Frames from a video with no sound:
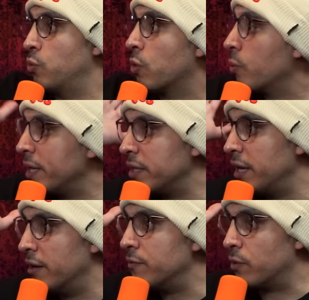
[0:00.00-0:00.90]
where we
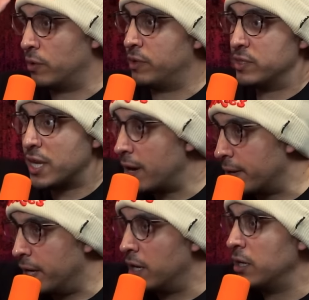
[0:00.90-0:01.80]
live or this
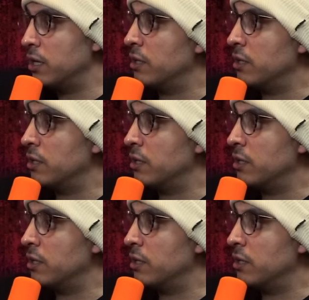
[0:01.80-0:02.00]
area,